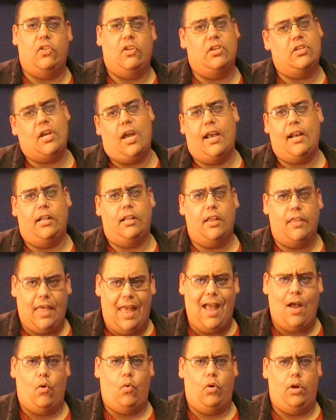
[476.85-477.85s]
The title of
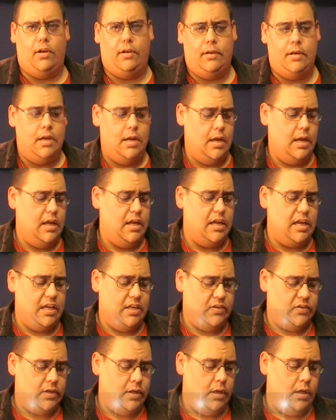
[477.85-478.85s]
that one
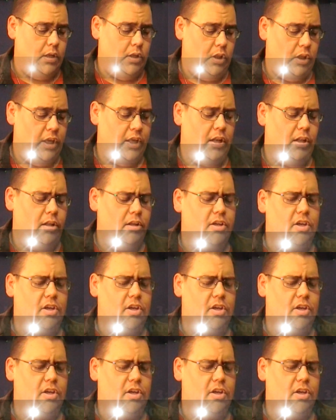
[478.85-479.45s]
is Little